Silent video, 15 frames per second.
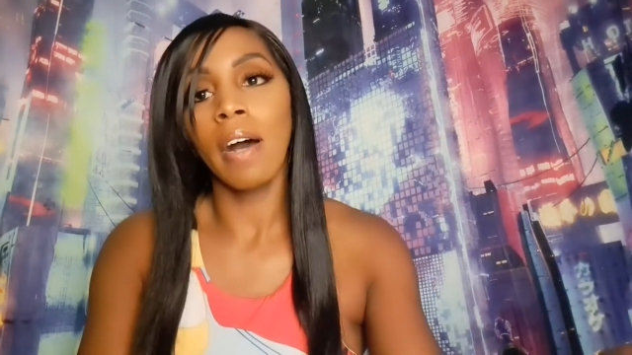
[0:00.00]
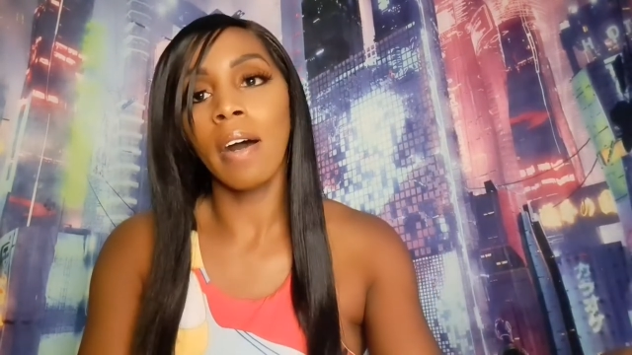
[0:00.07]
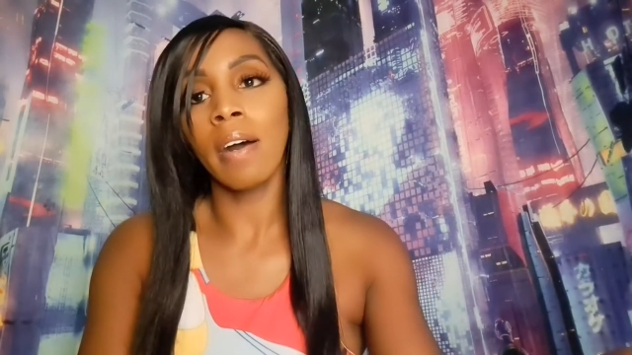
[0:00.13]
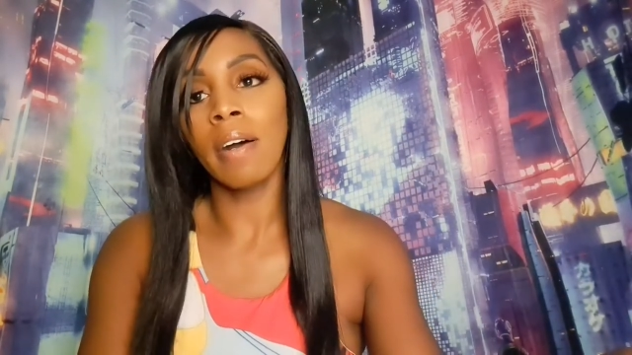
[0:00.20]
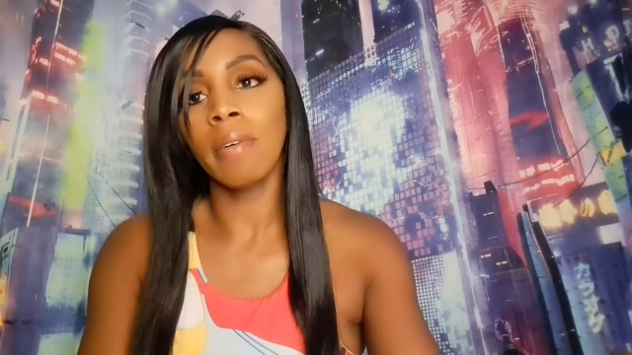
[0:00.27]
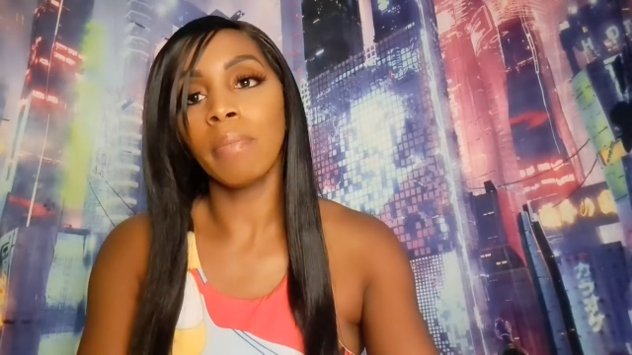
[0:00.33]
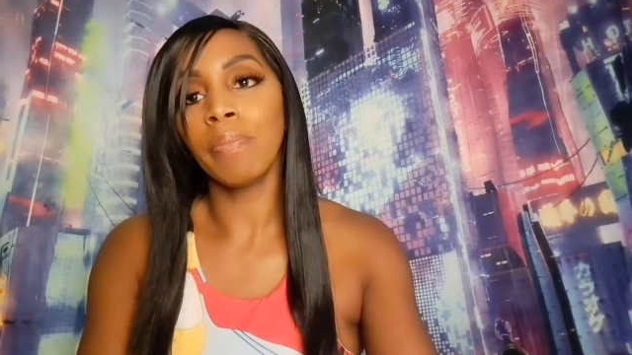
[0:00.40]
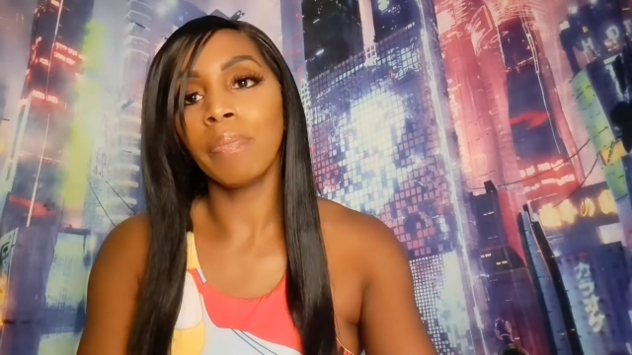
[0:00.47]

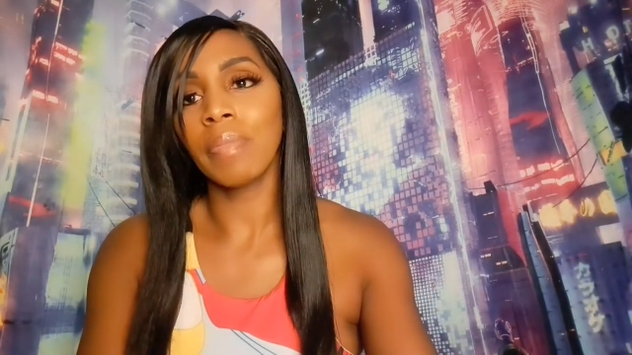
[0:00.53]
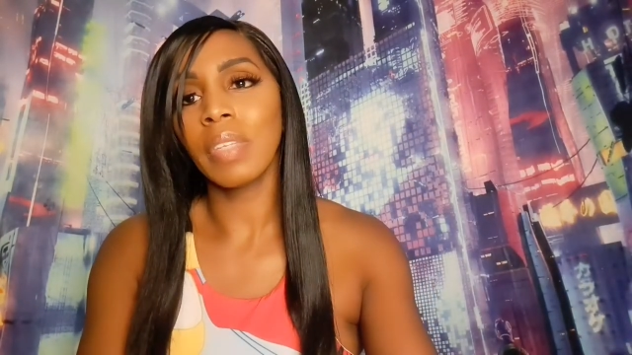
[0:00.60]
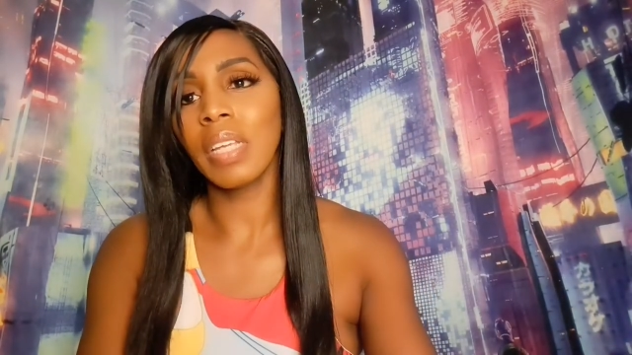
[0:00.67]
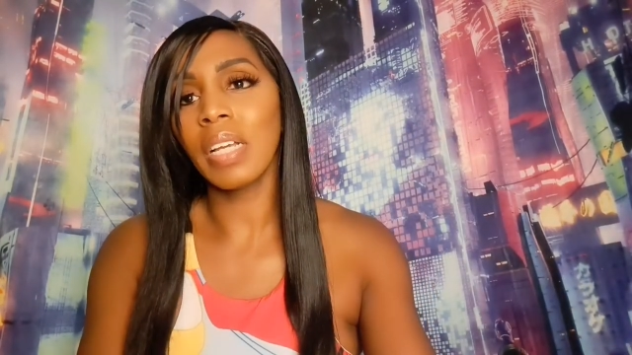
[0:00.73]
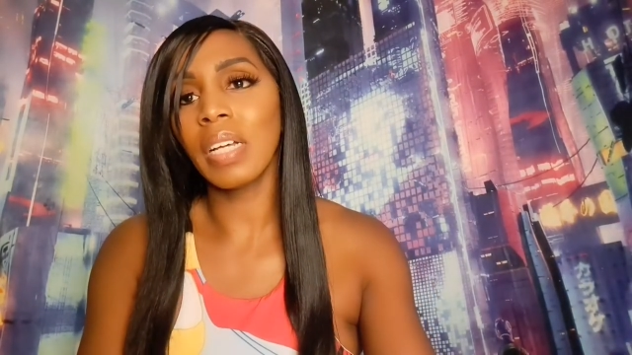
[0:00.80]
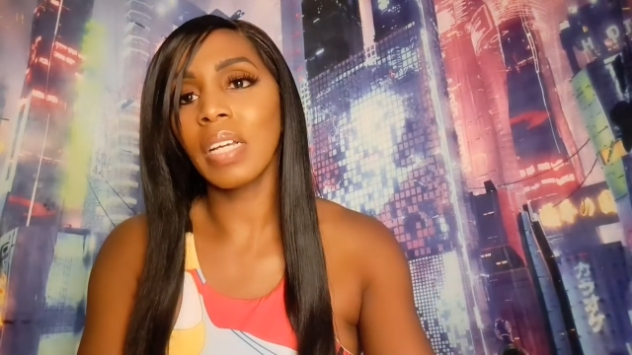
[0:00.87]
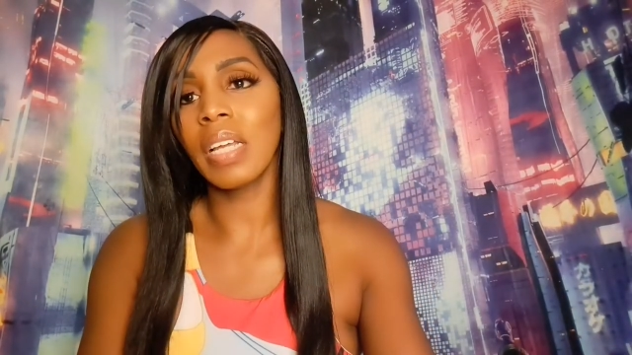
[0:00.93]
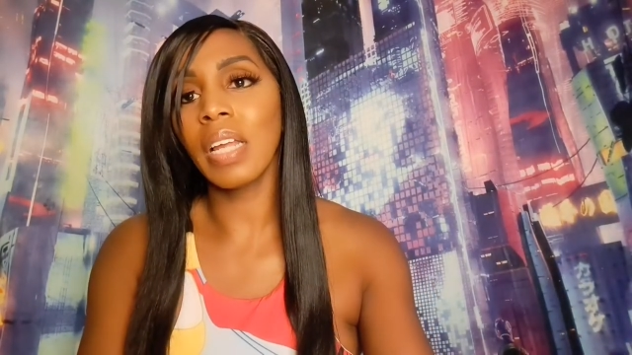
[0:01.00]

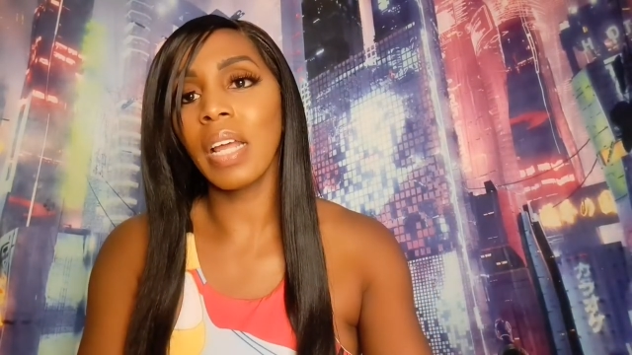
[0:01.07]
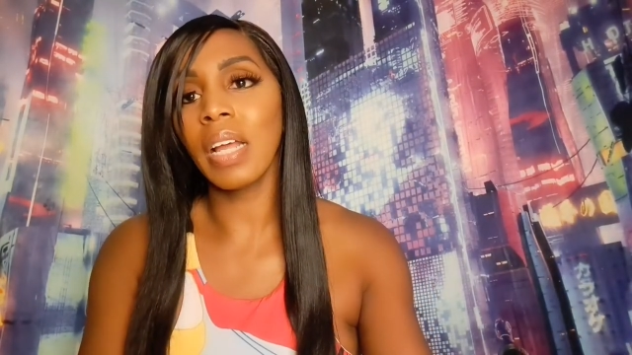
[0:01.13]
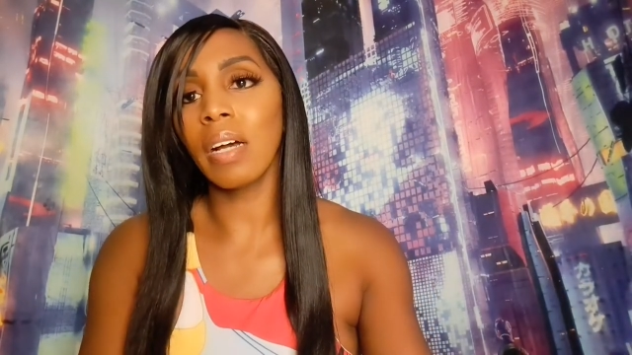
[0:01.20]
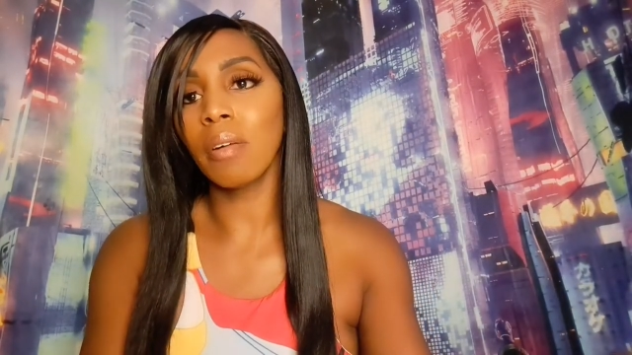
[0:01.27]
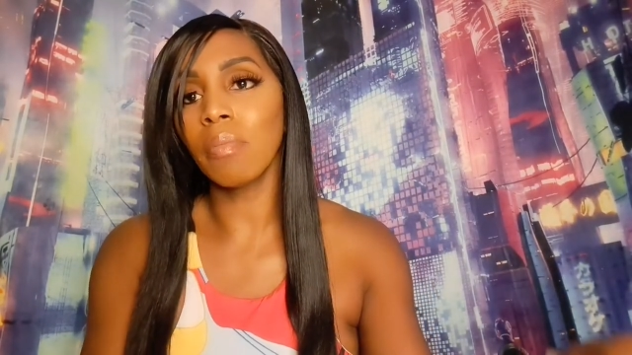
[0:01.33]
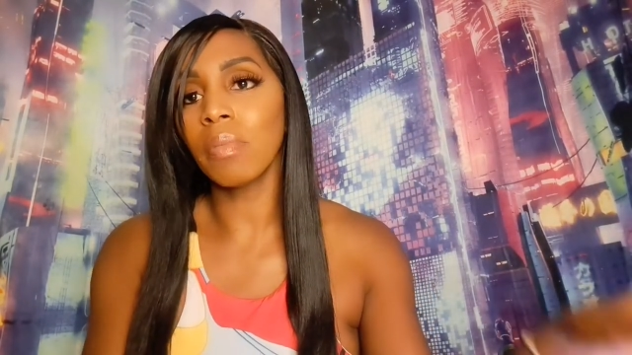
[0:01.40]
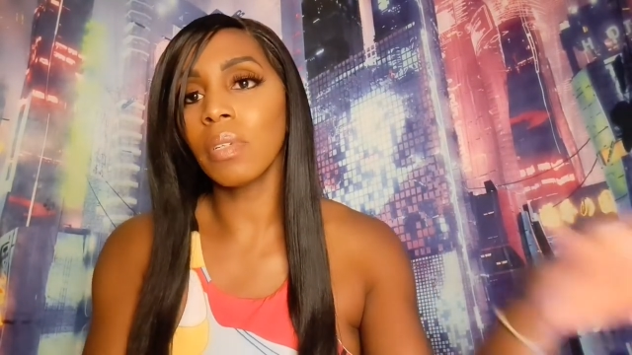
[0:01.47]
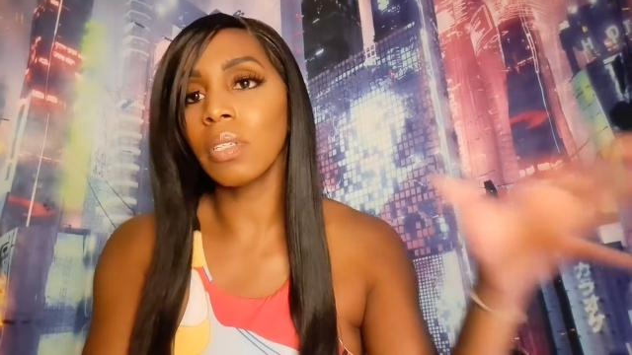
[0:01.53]
Yeah, it
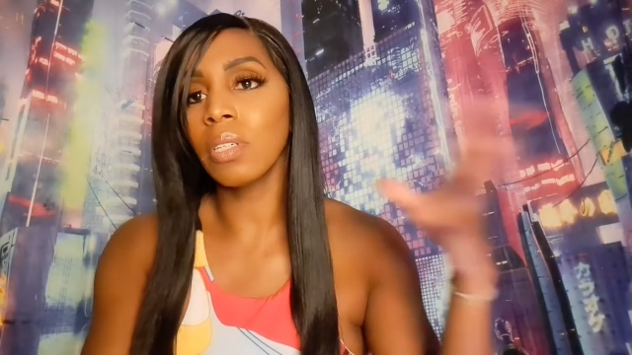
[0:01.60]
helped,